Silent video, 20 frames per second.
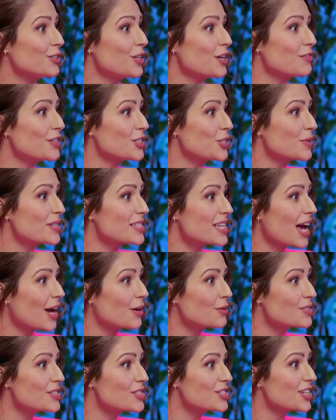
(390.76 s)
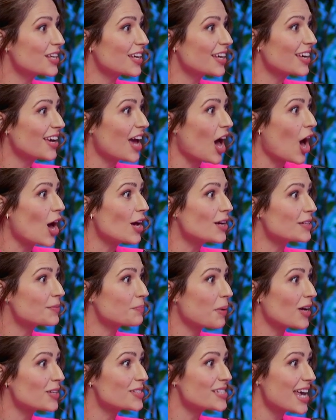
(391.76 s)
over to his house yes. to
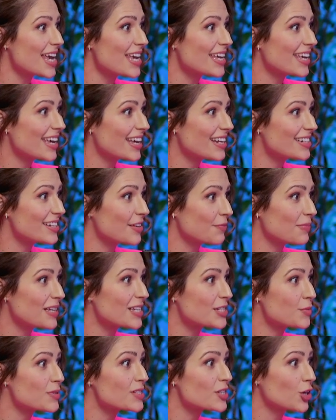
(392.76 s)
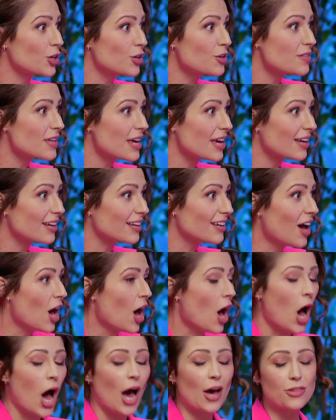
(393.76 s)
yes. take it because yeah. it's a good thing.
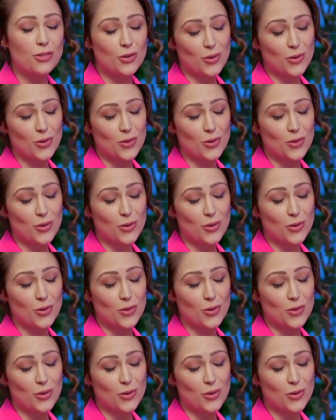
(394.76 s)
I thought uh,